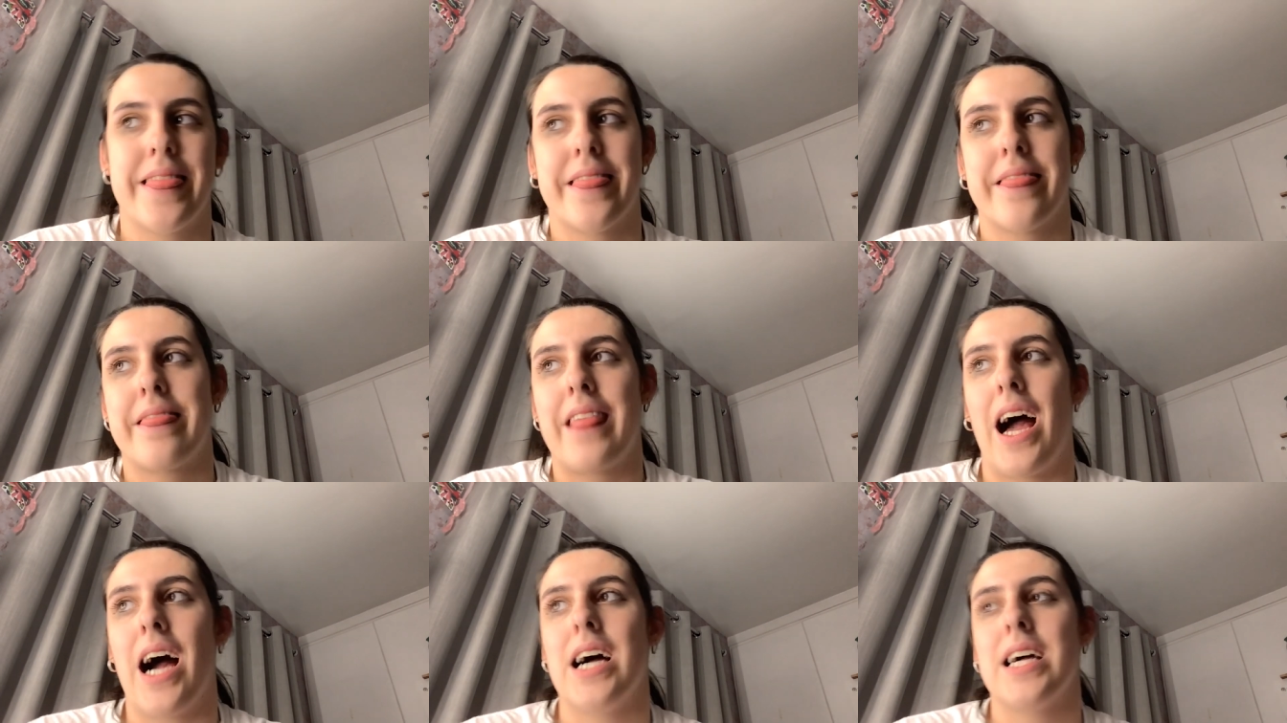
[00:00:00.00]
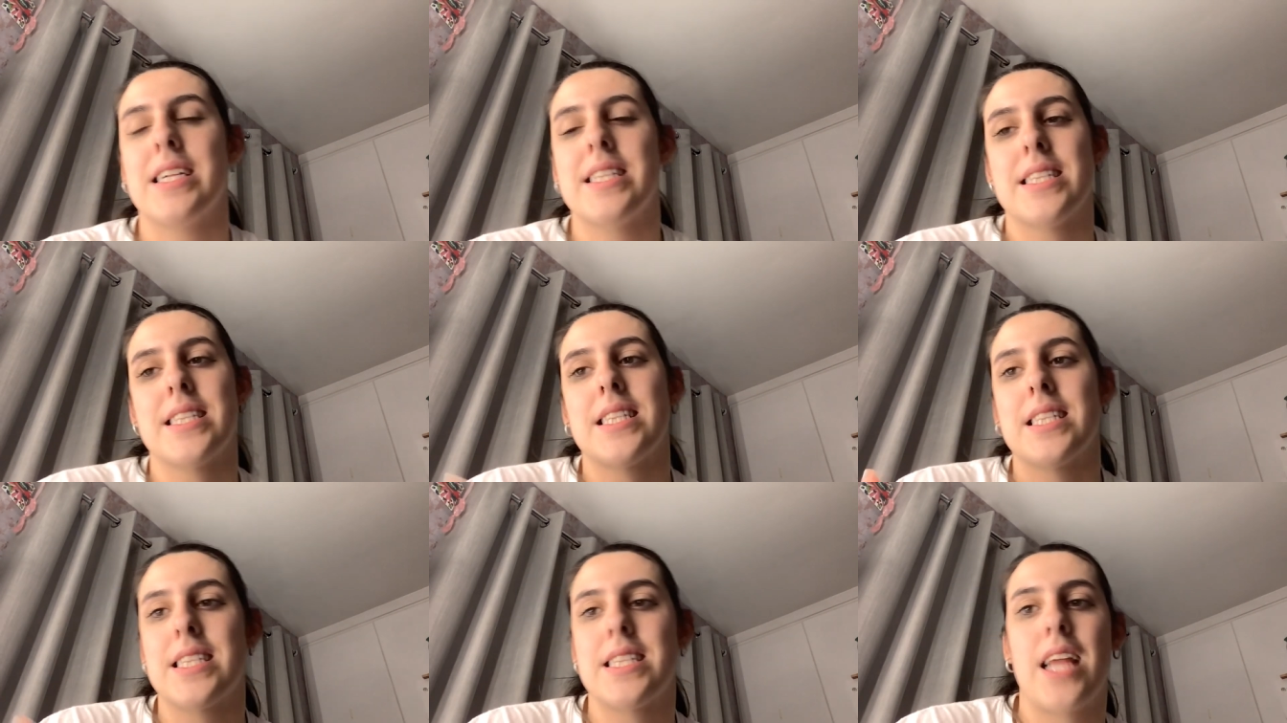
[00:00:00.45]
That,
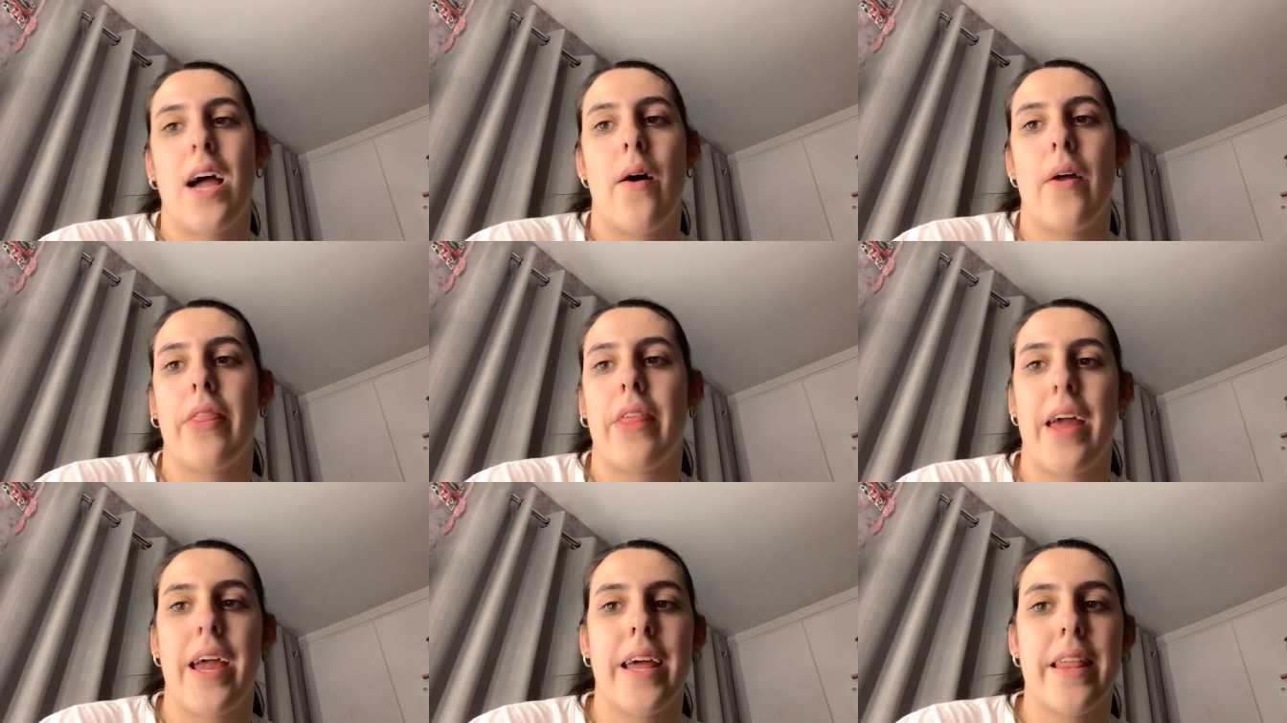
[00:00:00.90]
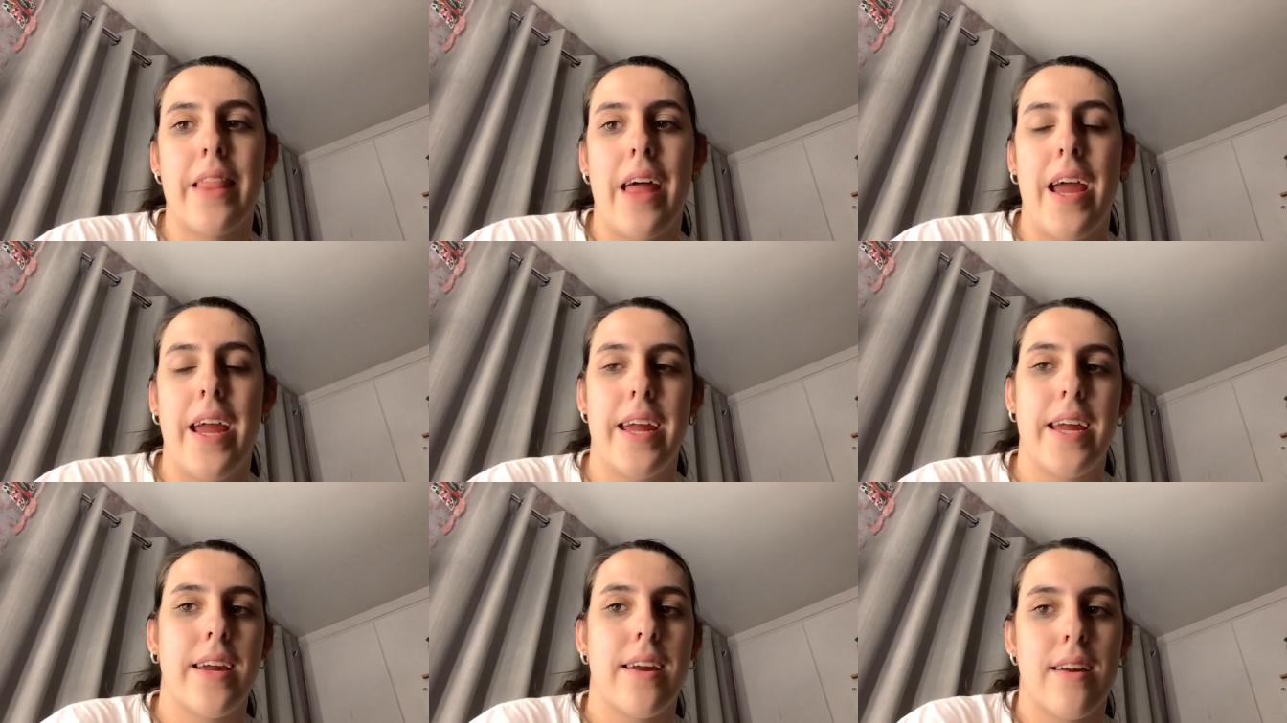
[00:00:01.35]
I think
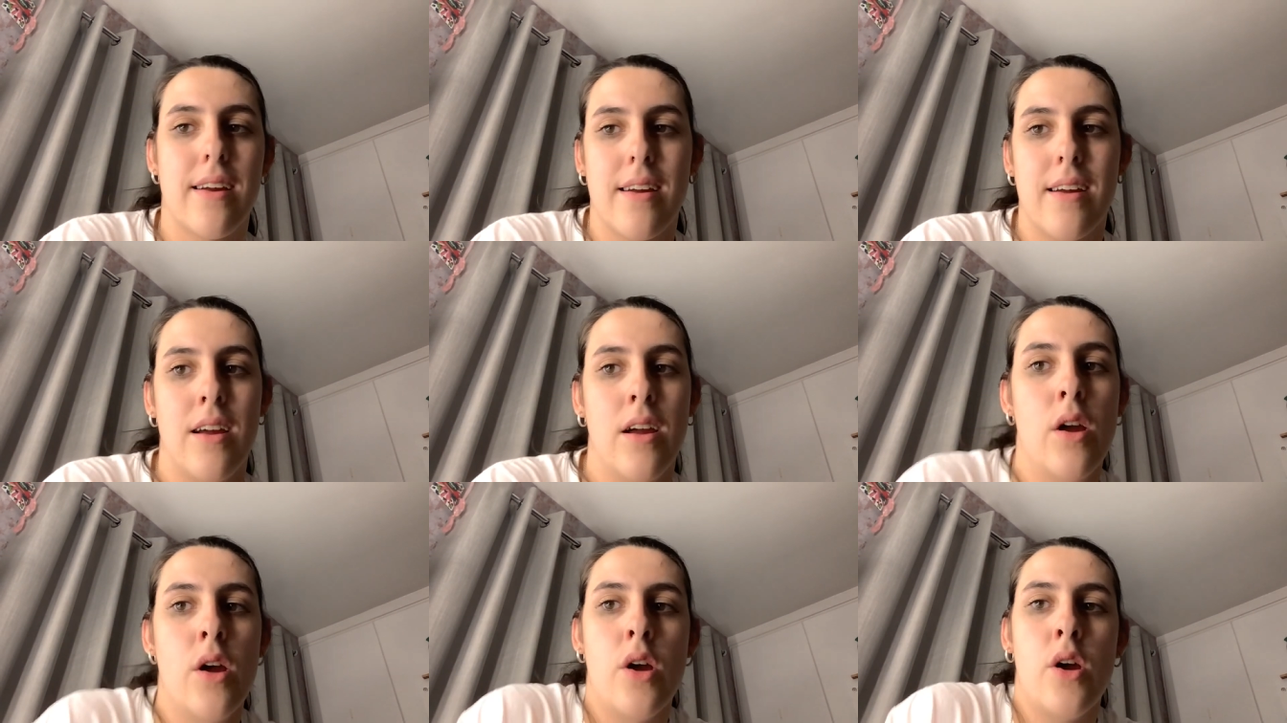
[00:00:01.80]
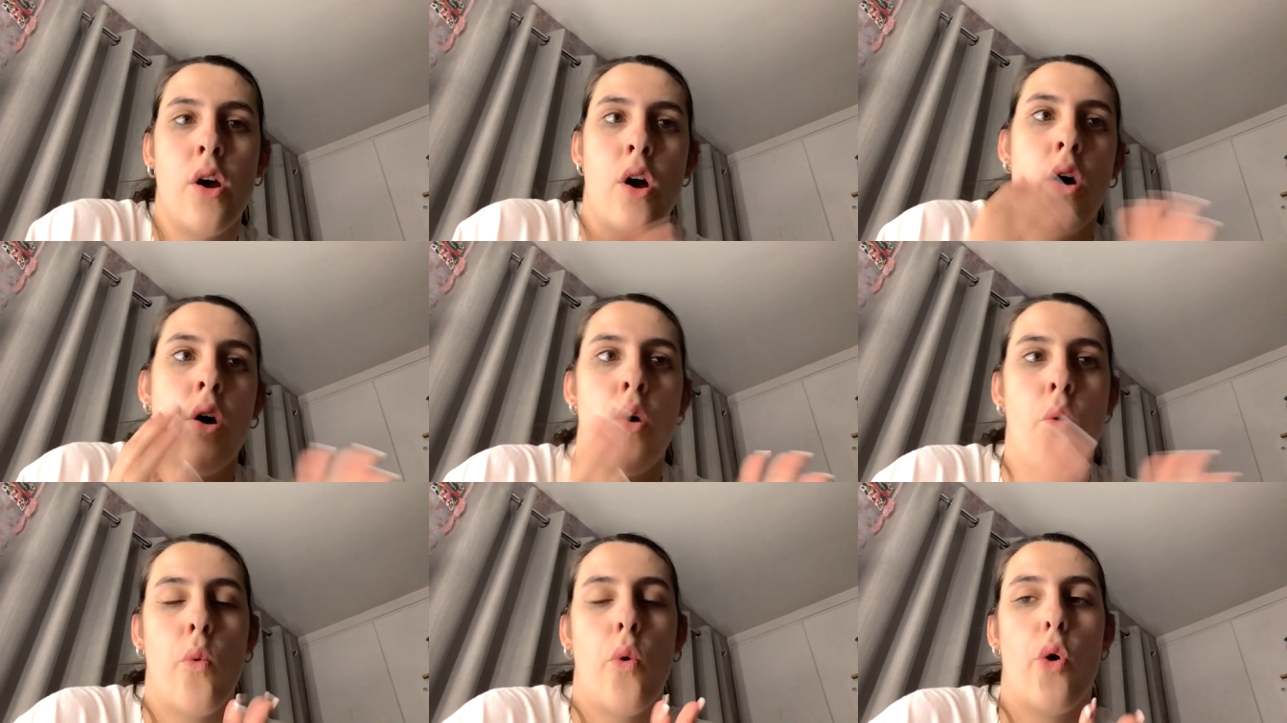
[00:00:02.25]
they
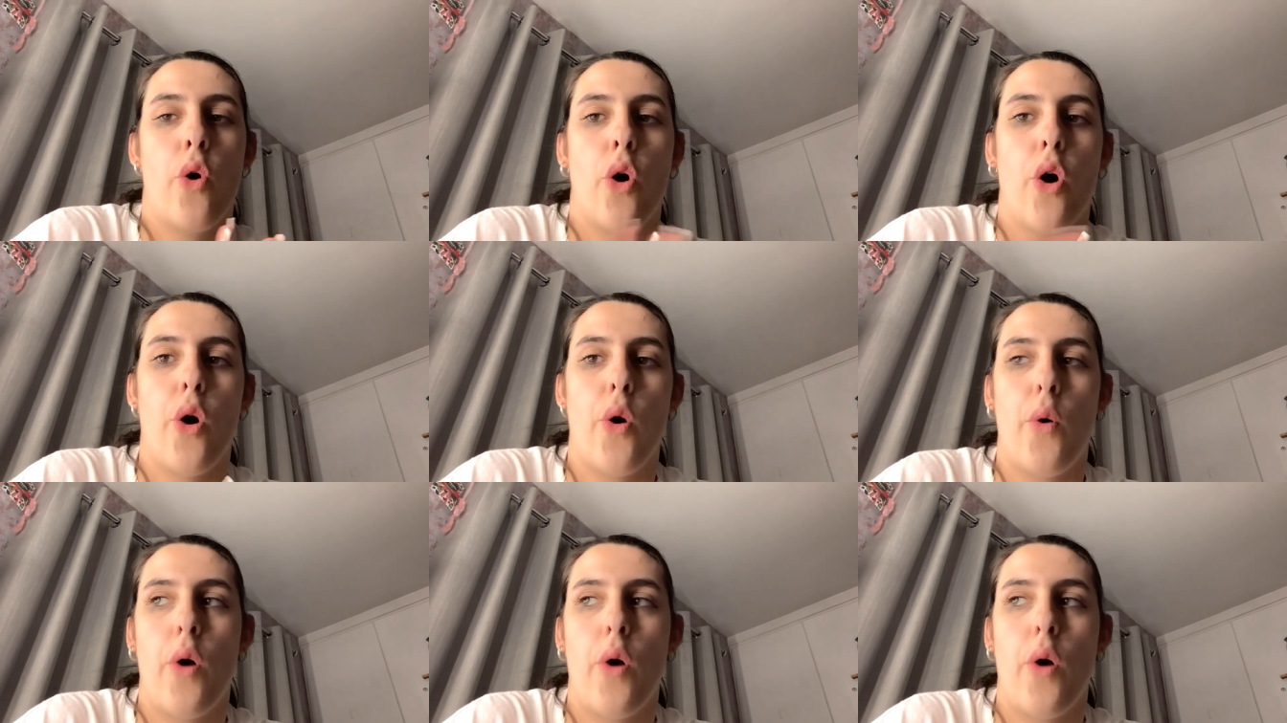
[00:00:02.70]
were,